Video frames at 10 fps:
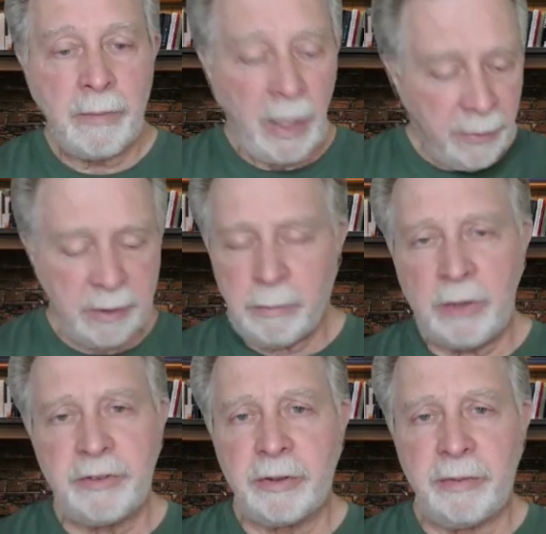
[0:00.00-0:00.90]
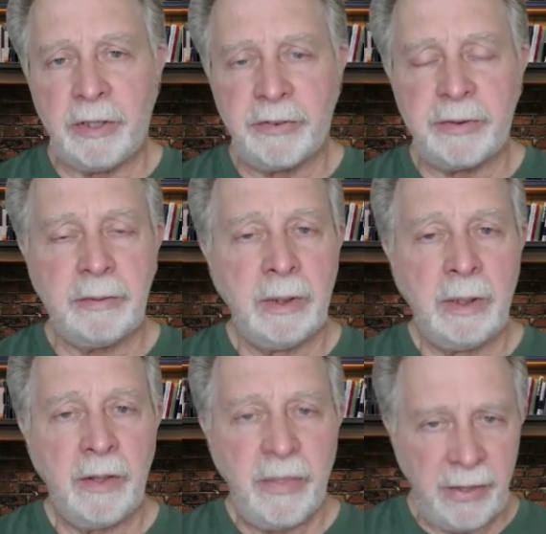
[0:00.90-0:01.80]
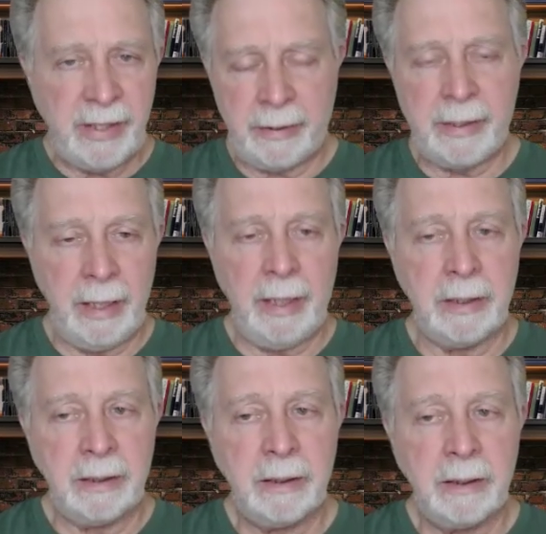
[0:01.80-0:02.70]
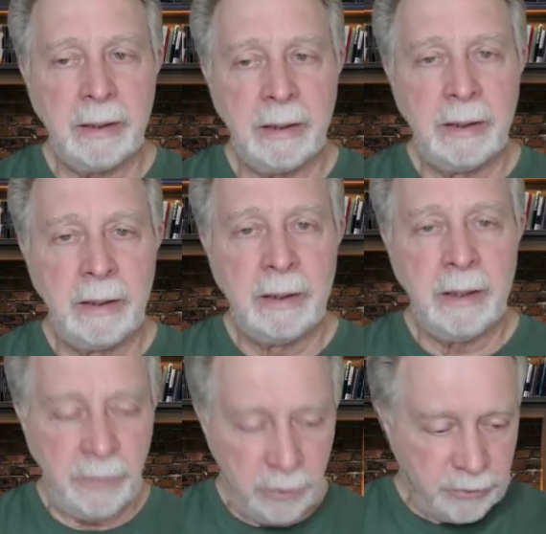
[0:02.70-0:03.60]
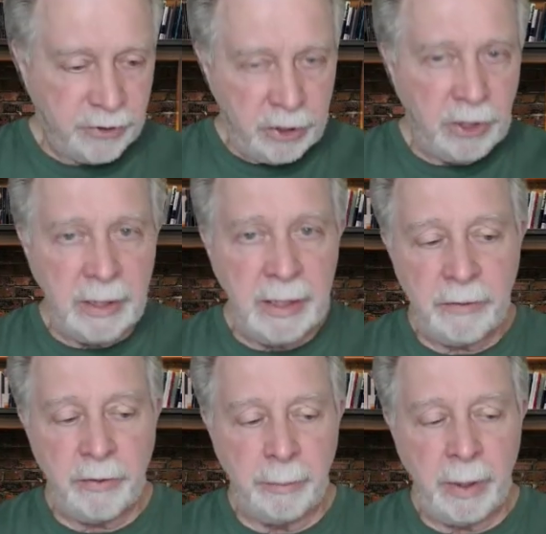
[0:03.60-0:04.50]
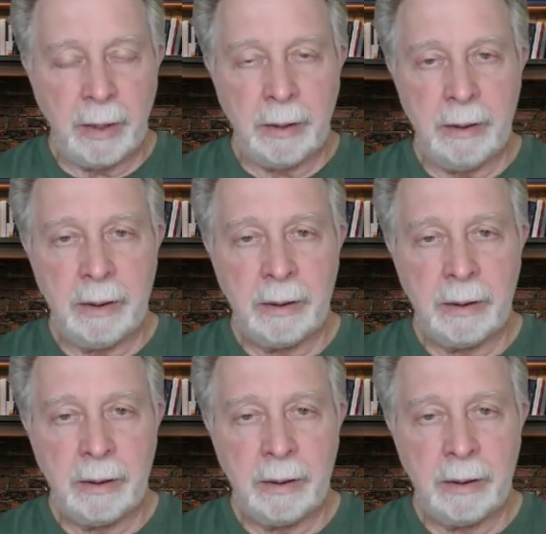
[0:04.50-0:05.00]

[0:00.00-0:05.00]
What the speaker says: I think most of us think that. There's good in everybody.